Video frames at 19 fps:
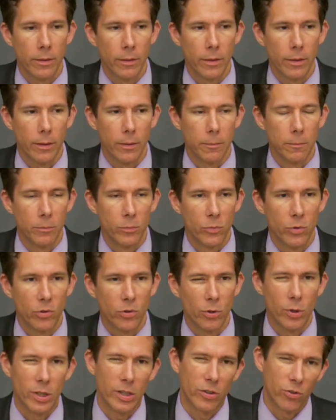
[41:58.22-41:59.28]
Um,
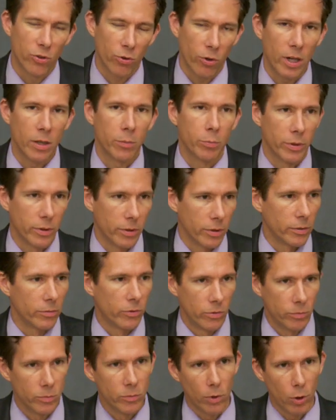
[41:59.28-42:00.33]
so it's trite, but the
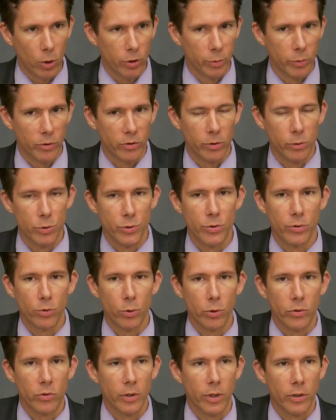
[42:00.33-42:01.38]
ultimate solution, of
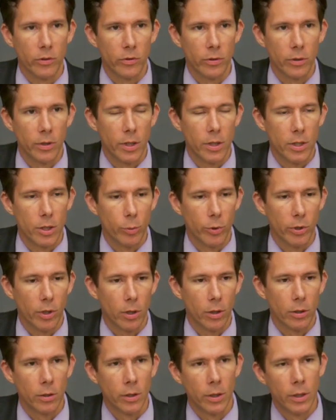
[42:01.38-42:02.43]
course, lies in the human
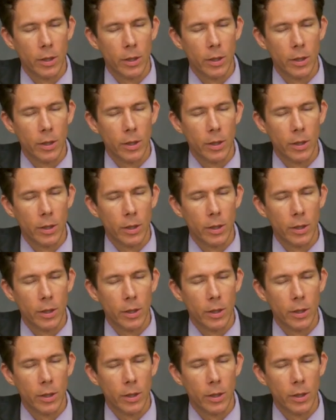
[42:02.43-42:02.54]
heart.